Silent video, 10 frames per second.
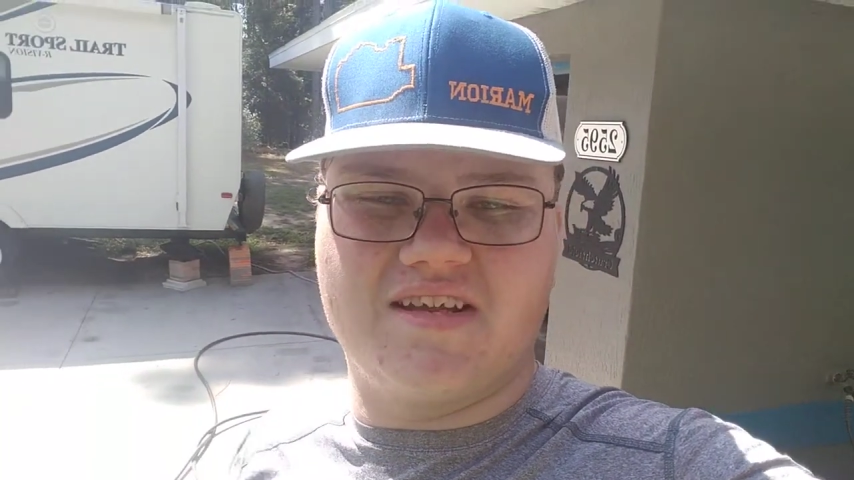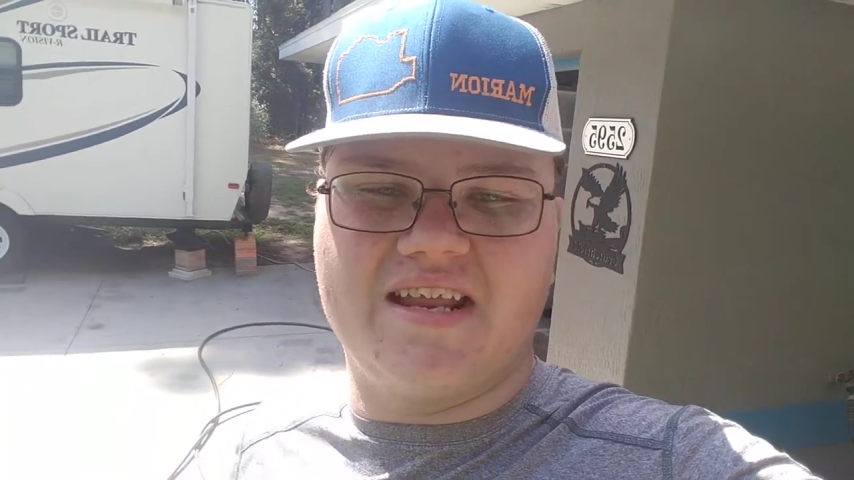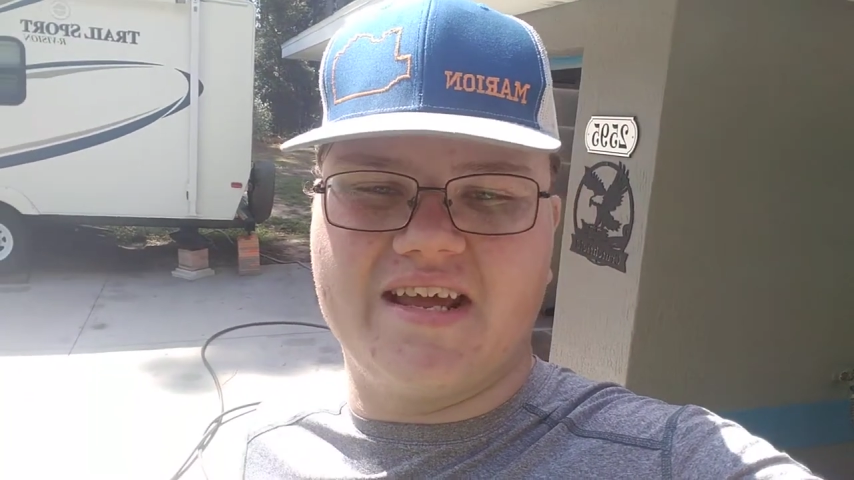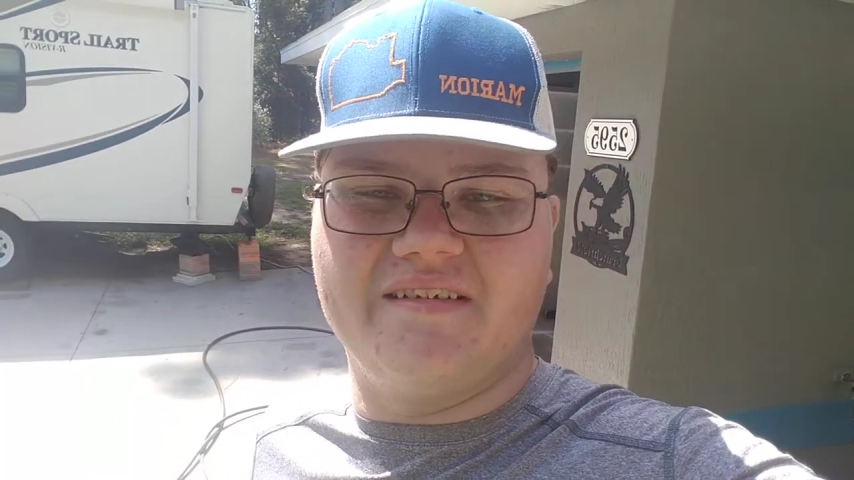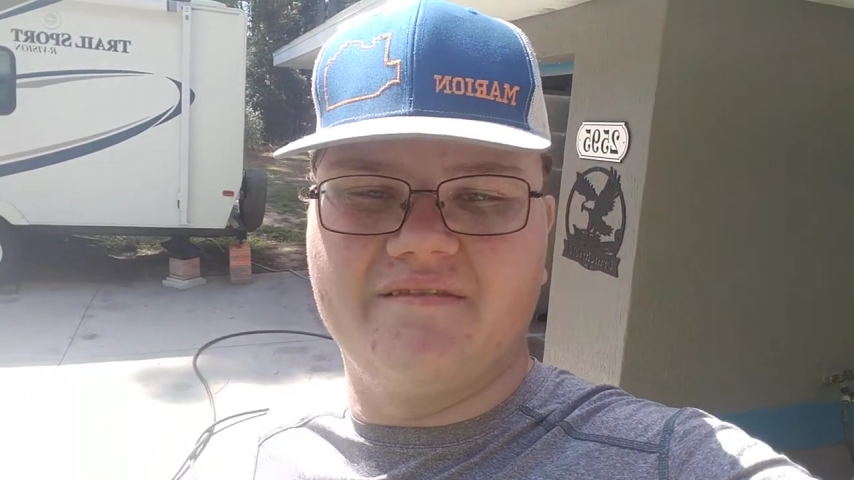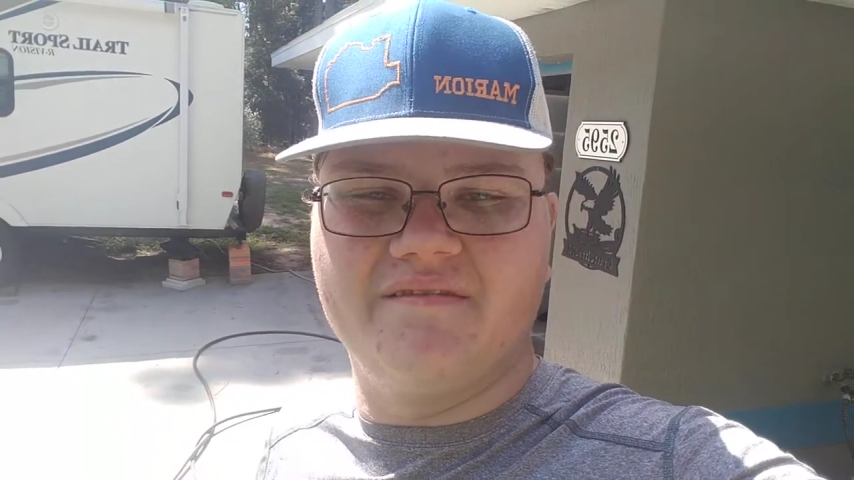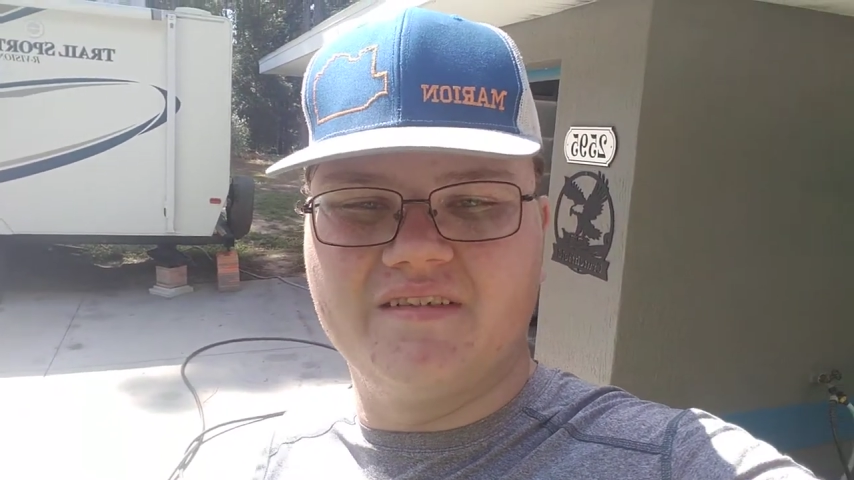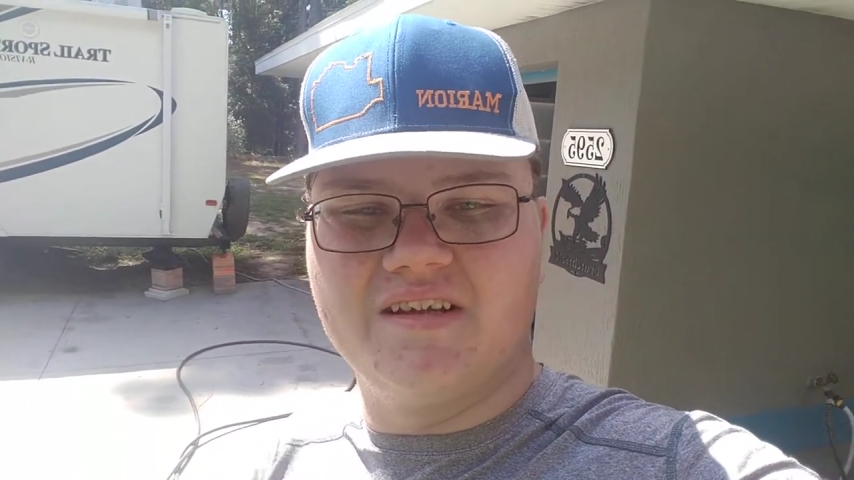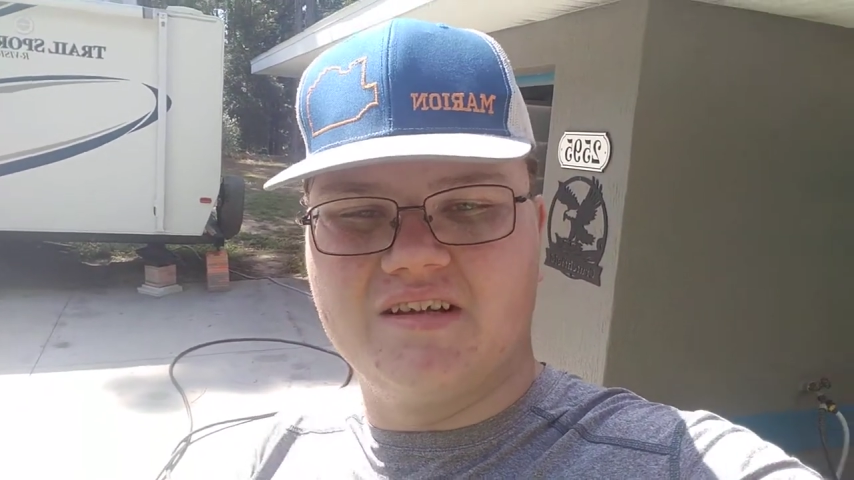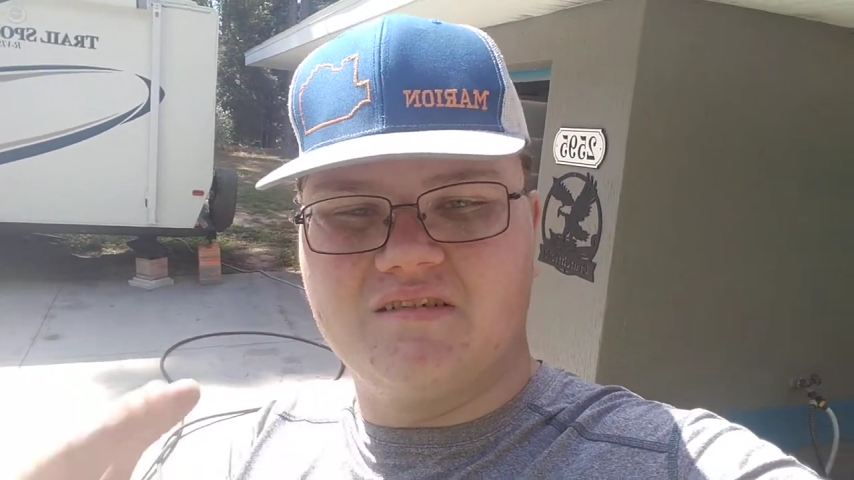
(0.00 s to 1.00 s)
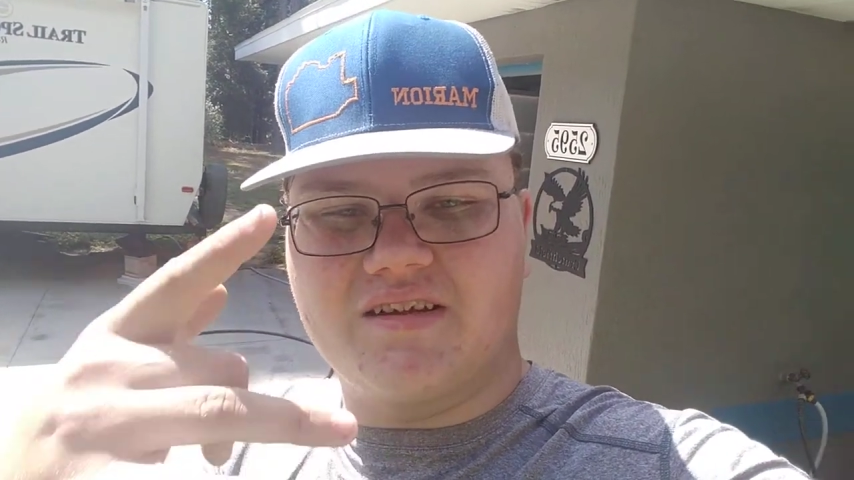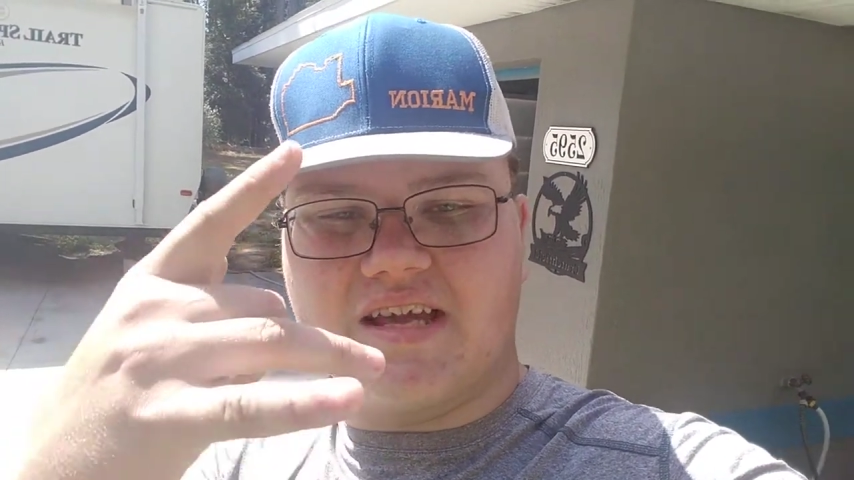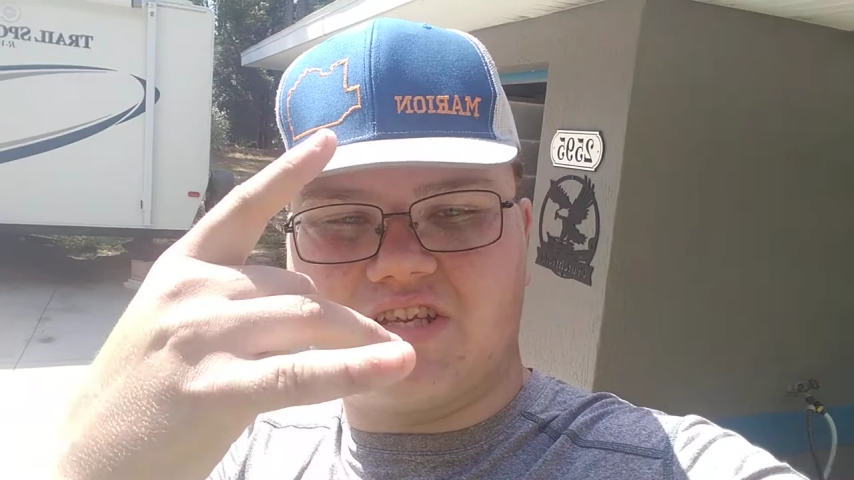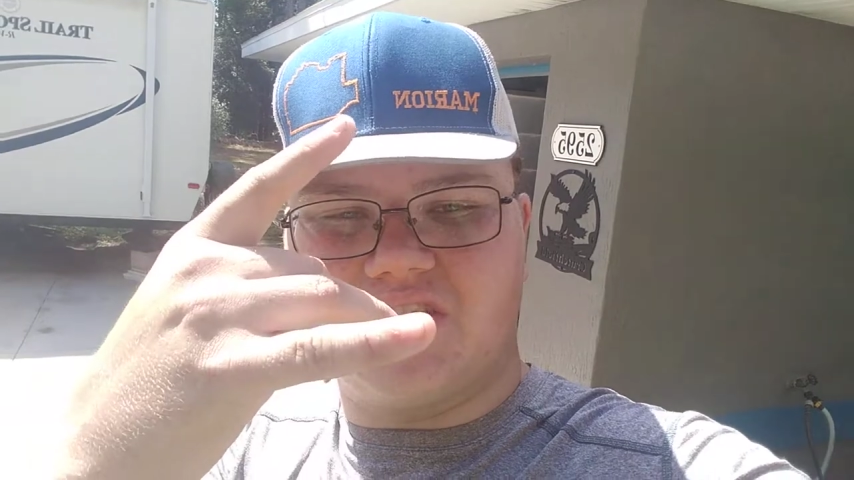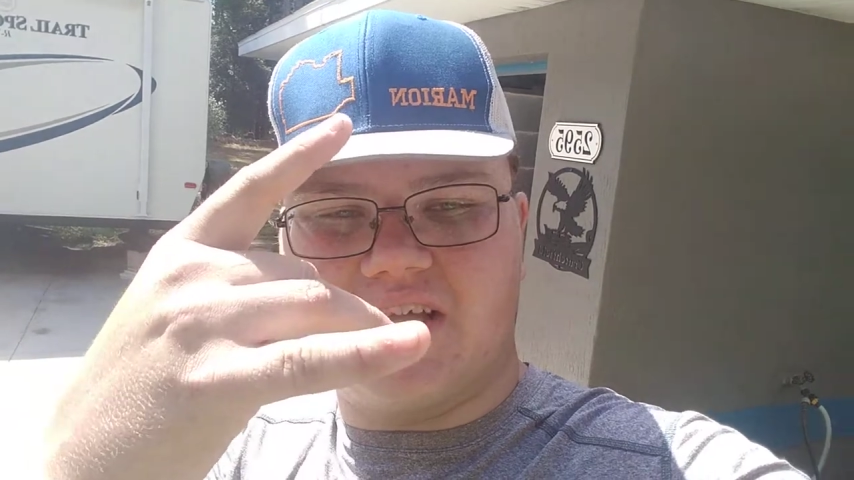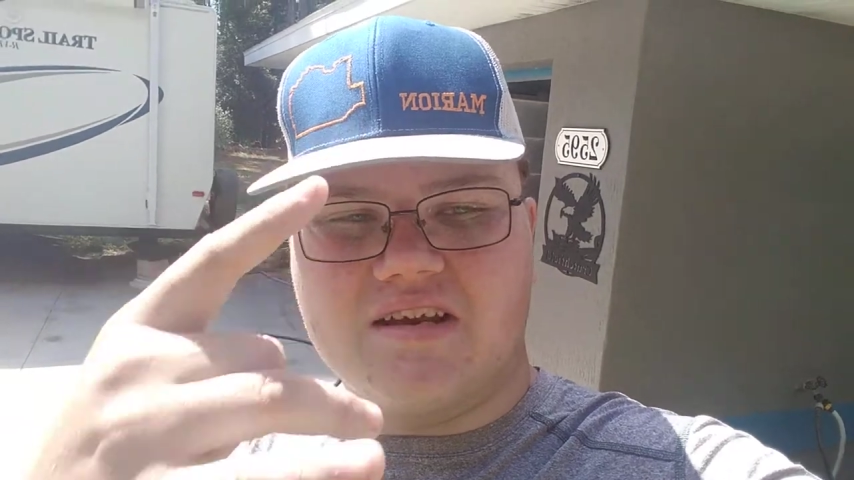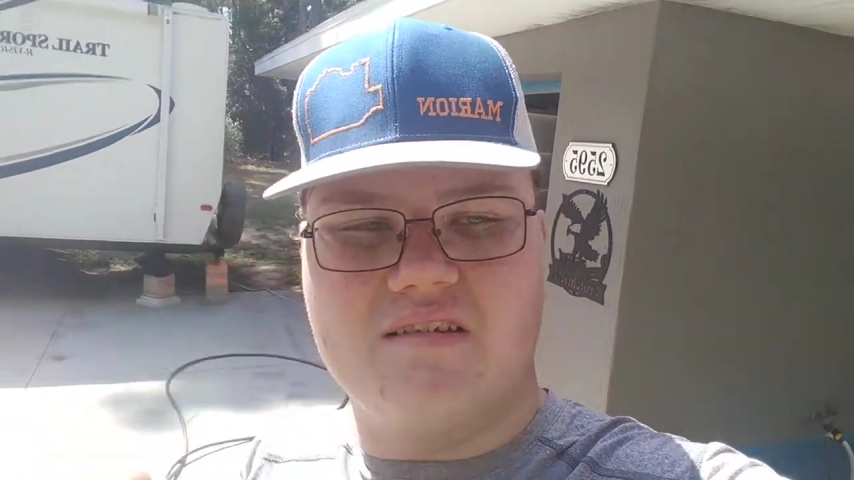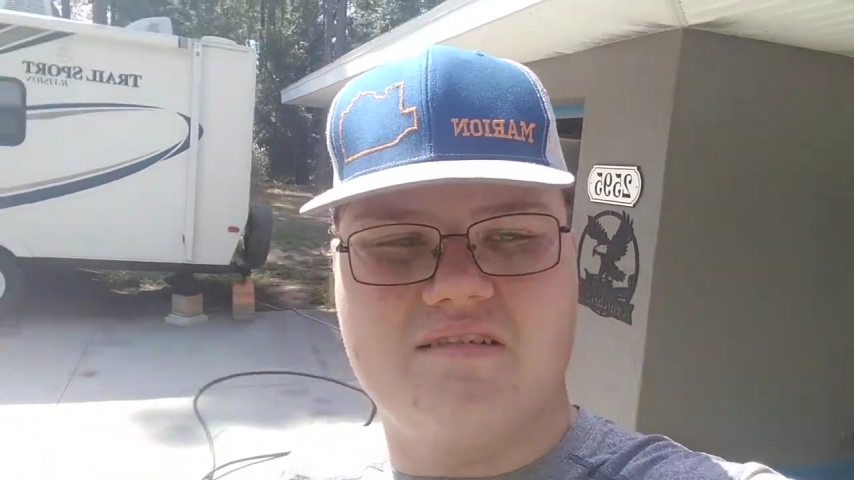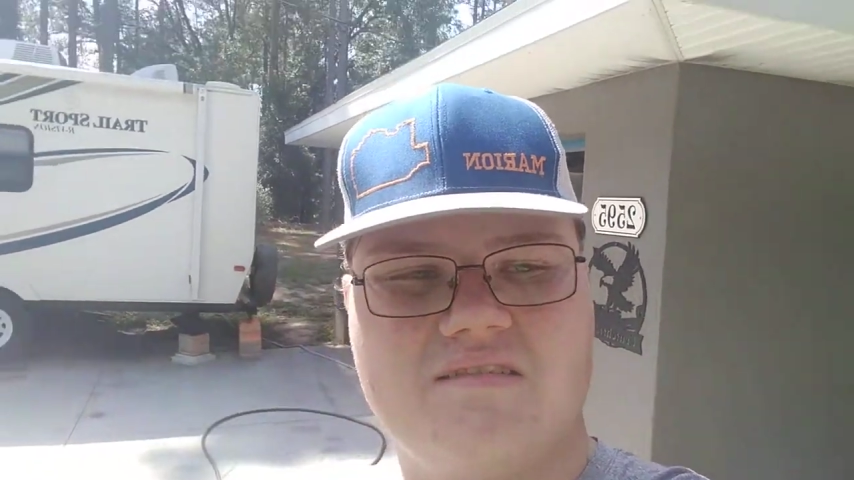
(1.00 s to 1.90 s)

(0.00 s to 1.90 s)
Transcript: today. Catch you later.